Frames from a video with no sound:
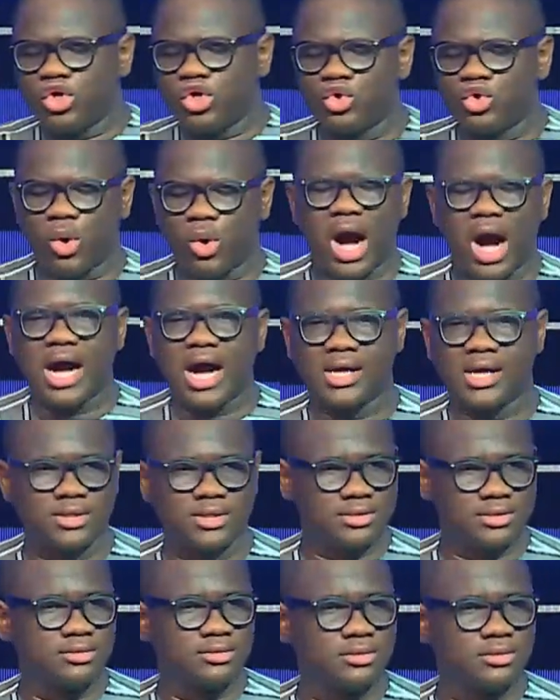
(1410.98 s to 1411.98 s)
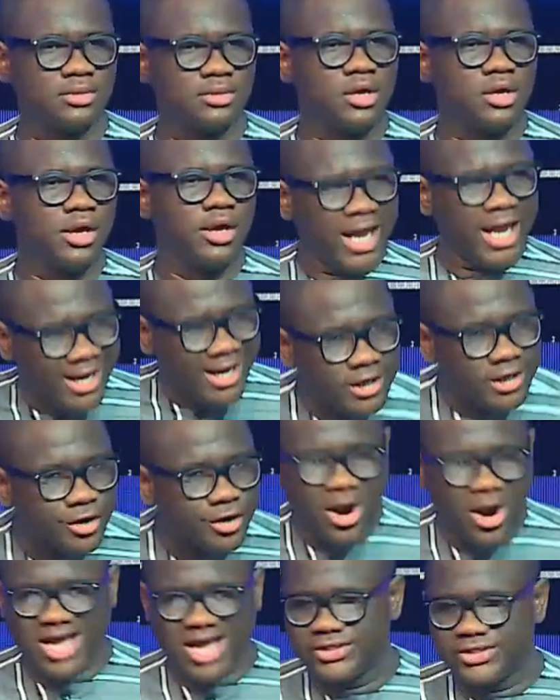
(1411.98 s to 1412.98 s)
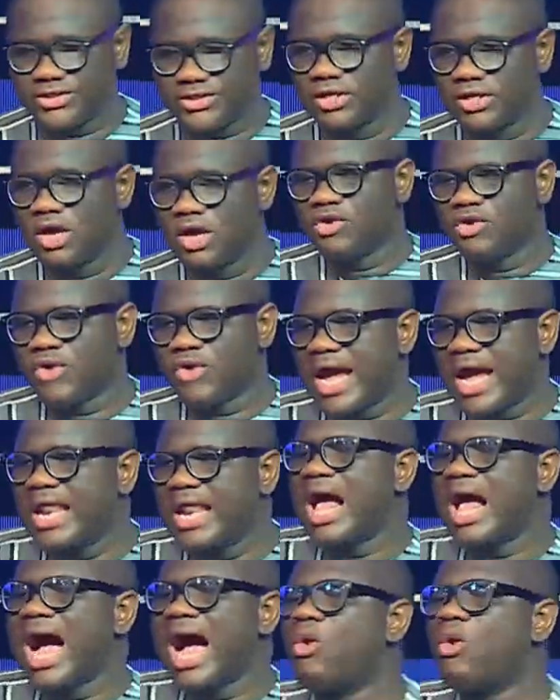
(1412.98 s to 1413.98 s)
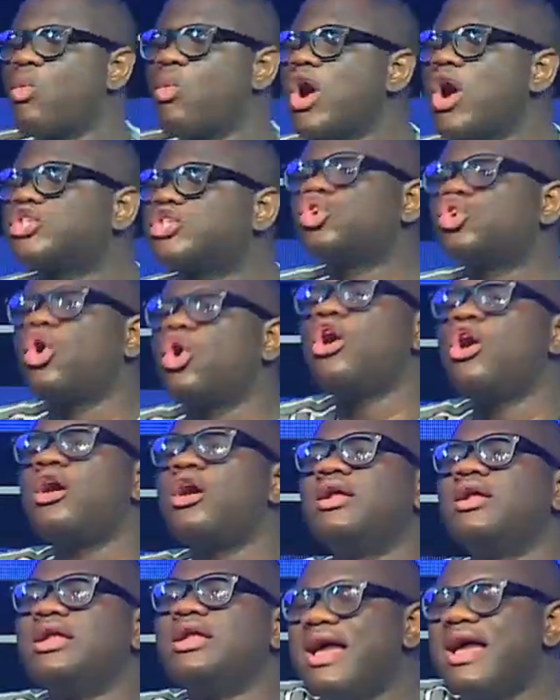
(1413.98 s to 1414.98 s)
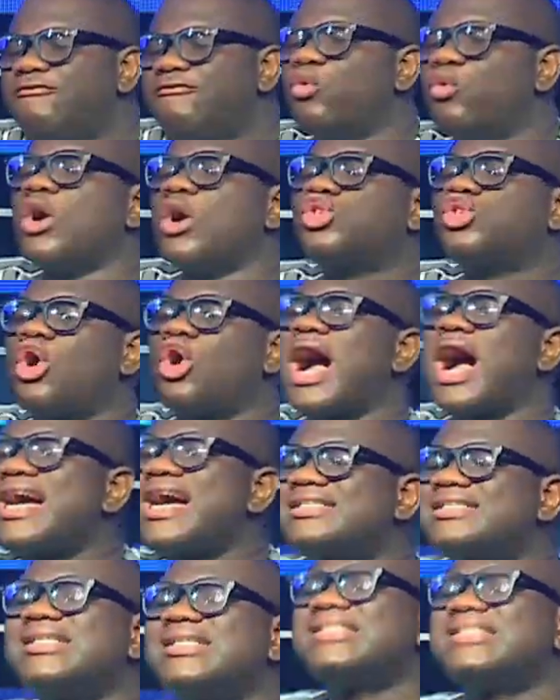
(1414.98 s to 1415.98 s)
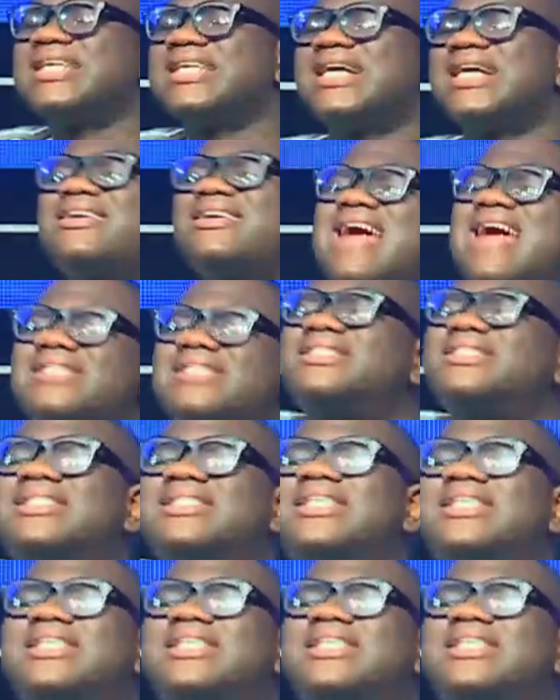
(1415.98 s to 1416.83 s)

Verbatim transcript: you are in Christ, right? And what your level, what your access in Christ